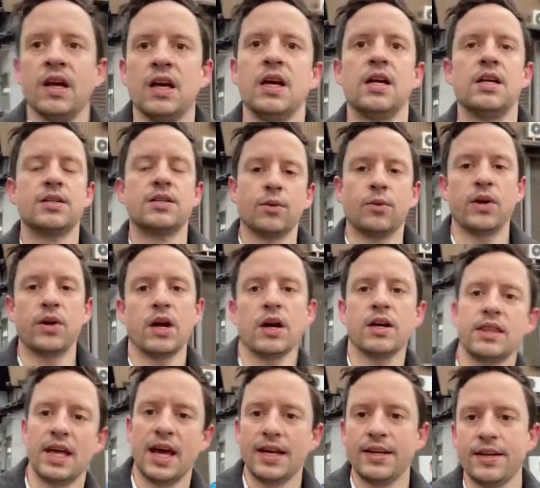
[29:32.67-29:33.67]
So we are at
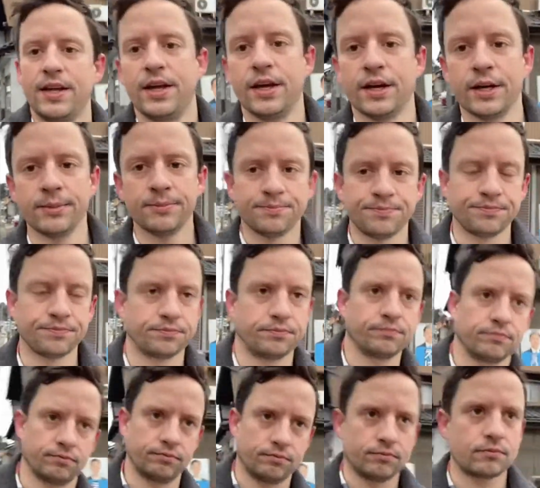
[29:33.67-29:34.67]
the end here.
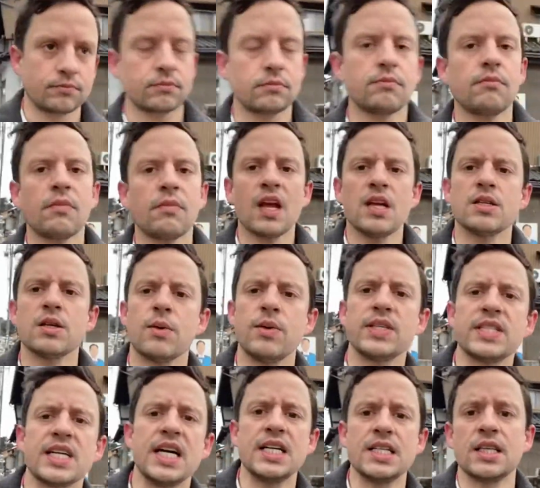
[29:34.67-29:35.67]
As always,
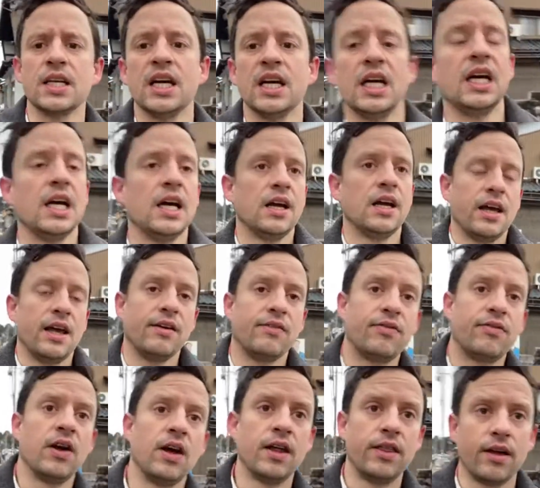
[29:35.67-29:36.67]
guys, if
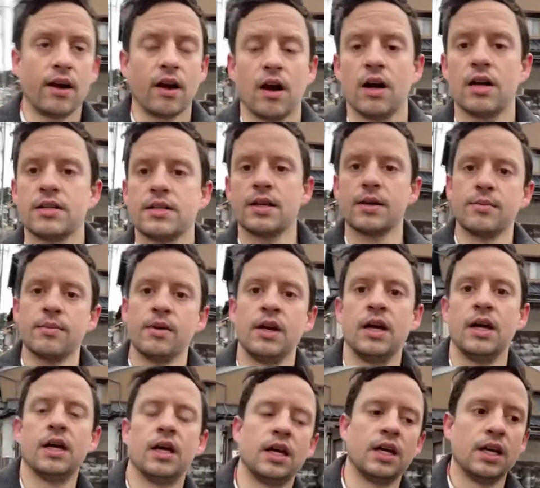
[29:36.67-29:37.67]
there are some
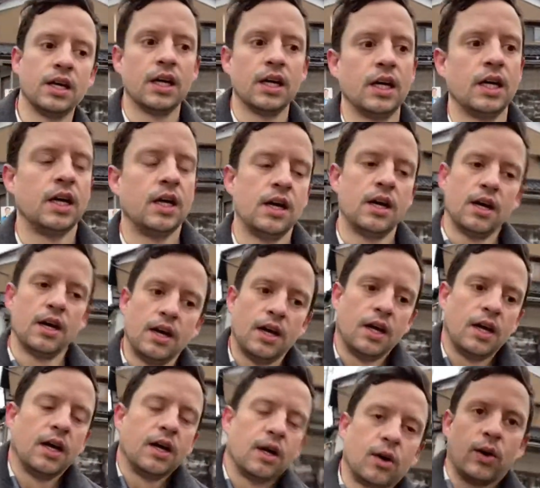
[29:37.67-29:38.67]

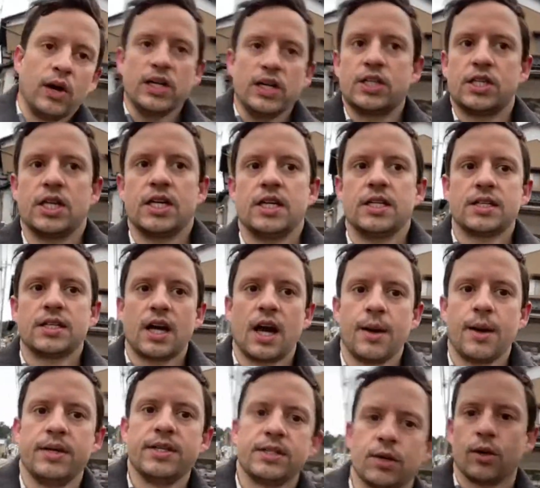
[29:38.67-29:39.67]
questions,
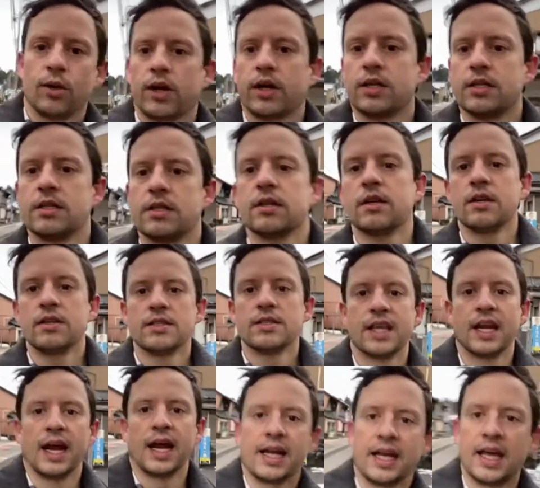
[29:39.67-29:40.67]
comments, or concerns that
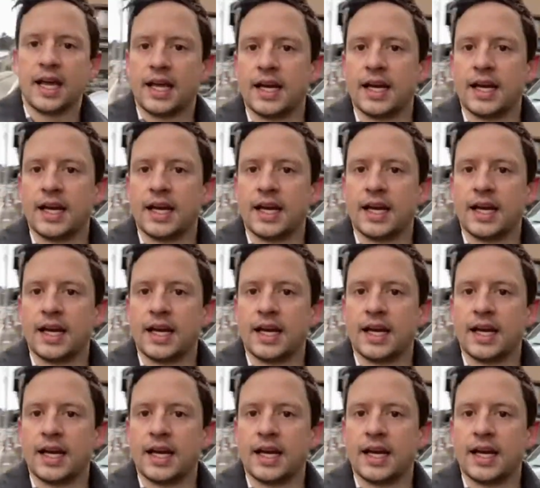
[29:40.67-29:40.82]
I can